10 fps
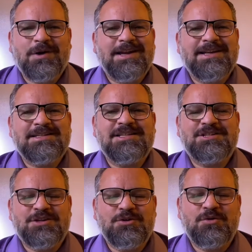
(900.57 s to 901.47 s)
What is
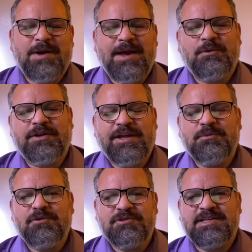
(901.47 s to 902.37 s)
this new way? Well,
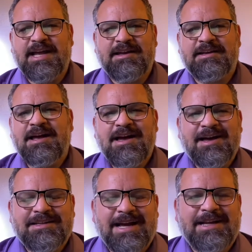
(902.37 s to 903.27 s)
Hebrews 10
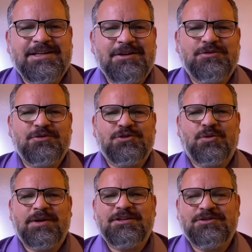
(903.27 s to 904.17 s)
19 through
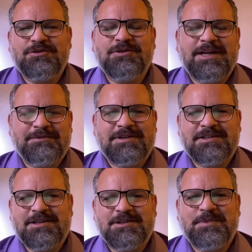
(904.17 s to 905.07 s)
22 gives
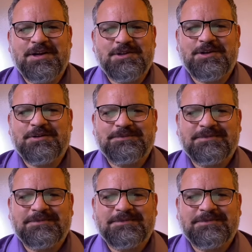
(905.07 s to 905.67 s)
us this picture.